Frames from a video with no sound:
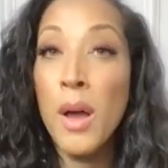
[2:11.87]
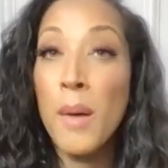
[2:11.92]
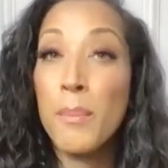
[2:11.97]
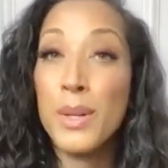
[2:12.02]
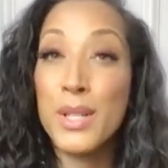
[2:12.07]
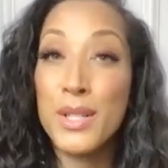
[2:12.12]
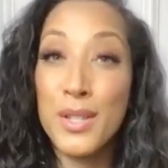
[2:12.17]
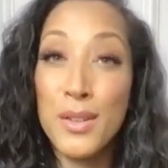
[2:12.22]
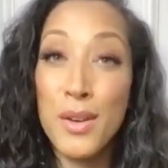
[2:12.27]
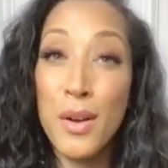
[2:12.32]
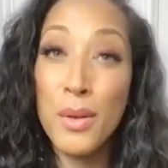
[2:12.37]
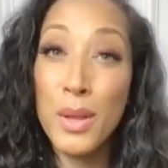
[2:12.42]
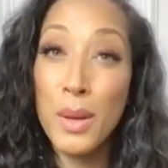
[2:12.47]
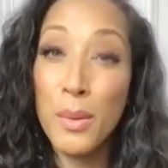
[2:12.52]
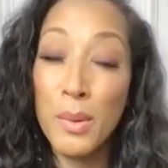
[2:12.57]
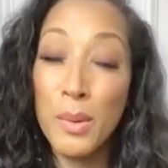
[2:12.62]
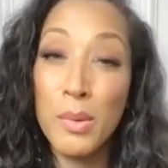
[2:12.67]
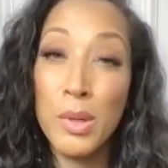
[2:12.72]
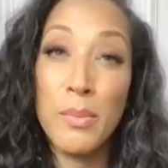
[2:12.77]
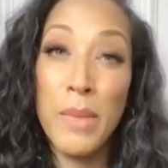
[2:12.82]
but to know that
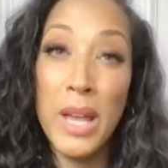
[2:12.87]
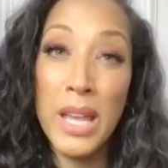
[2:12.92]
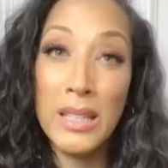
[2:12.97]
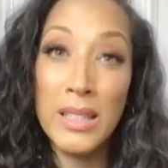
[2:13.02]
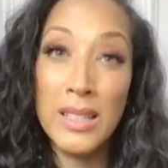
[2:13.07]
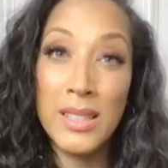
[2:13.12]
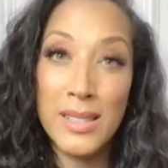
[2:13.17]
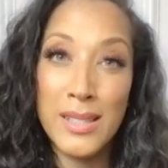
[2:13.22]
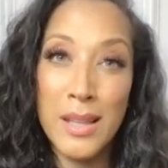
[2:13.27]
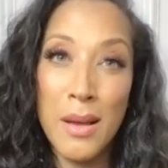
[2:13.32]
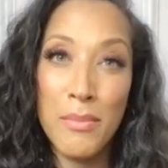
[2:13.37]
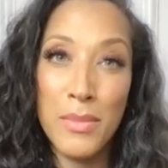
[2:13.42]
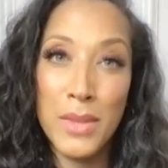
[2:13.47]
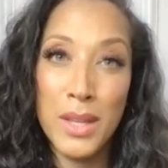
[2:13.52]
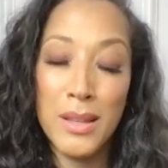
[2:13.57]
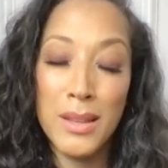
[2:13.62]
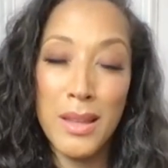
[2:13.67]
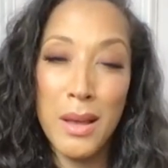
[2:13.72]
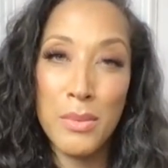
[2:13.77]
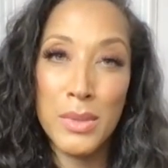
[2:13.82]
we were making
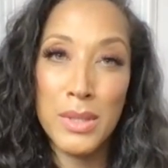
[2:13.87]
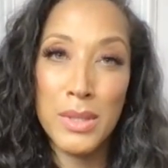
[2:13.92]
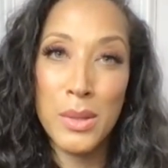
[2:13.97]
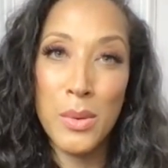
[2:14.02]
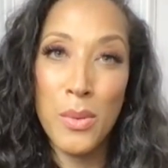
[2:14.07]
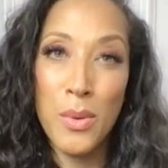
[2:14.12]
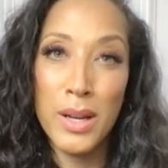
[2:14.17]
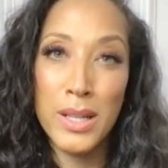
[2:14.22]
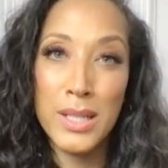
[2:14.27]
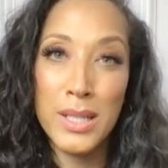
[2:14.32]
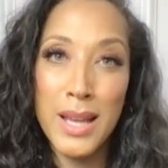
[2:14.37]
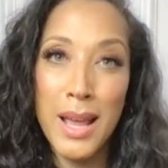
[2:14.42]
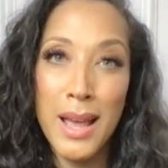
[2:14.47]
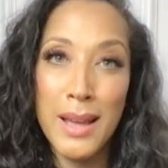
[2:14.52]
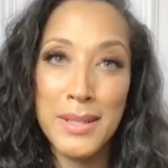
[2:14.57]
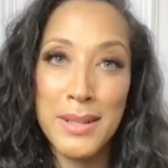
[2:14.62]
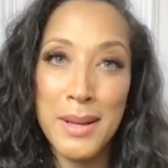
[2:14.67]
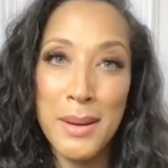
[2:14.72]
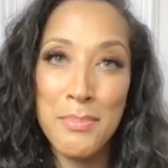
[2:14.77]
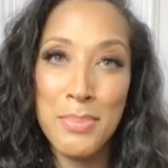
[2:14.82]
something that was going to
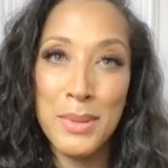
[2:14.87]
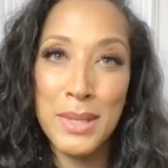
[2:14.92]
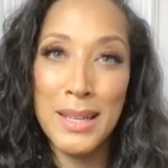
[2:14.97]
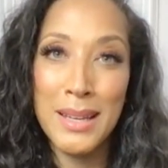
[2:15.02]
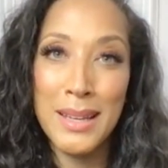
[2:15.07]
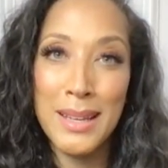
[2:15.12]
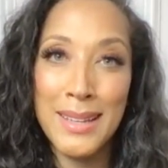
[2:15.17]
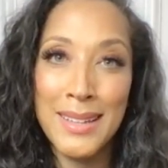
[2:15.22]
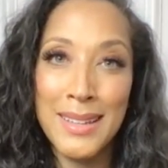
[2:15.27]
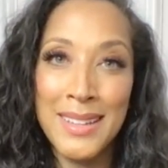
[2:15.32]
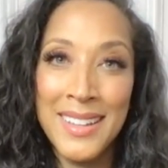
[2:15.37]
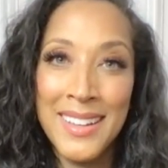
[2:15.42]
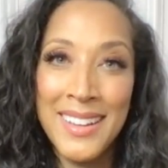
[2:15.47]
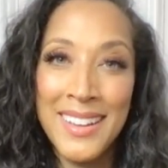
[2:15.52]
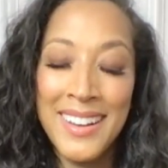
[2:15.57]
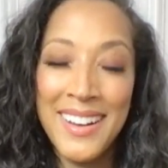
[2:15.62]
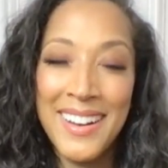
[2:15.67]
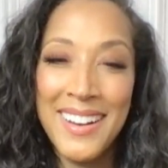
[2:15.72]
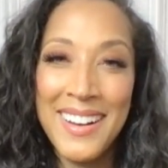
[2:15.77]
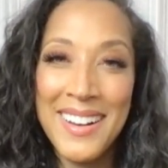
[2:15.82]
end up being
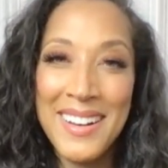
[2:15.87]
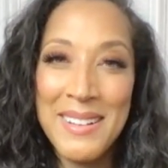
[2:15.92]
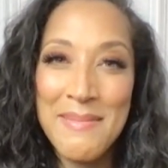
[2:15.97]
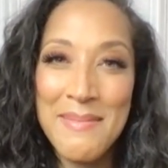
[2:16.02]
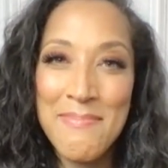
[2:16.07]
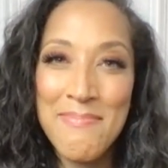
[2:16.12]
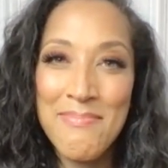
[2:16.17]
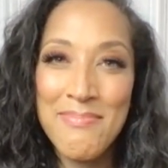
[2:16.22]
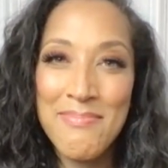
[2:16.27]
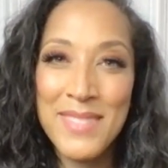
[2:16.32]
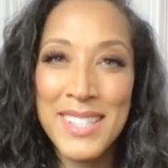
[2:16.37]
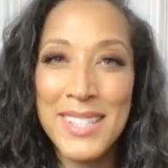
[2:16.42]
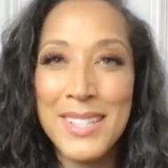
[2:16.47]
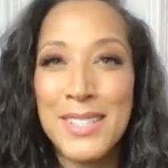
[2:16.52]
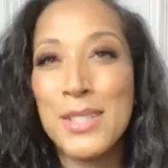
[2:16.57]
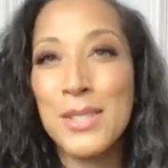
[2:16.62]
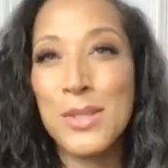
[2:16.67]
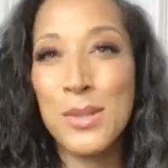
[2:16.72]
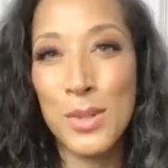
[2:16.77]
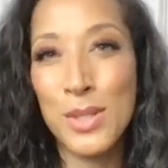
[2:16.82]
um, such
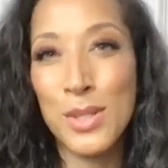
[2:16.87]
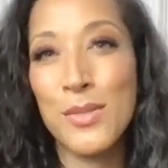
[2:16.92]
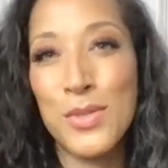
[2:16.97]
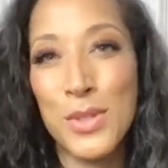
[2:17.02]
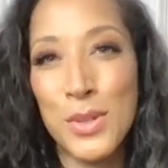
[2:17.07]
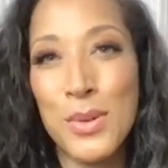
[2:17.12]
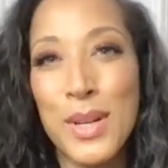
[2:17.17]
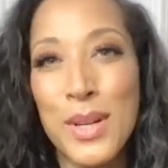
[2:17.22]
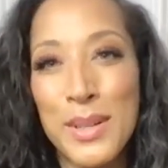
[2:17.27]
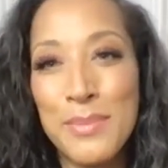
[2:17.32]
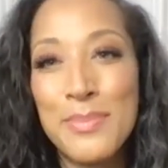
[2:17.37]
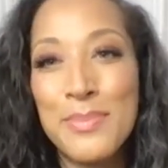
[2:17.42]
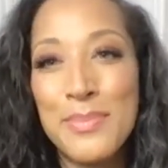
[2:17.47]
a source of joy